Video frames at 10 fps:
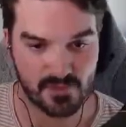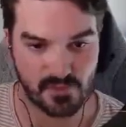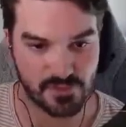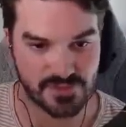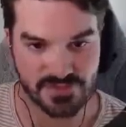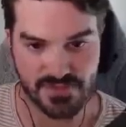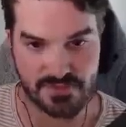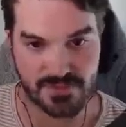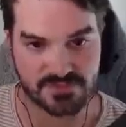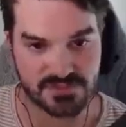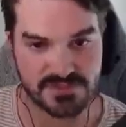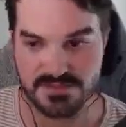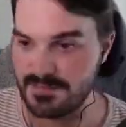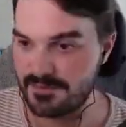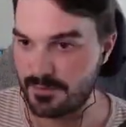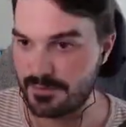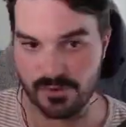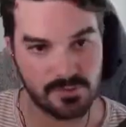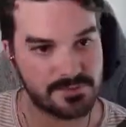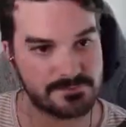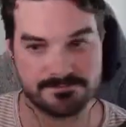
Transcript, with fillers: Water's been a bit of a, a problem.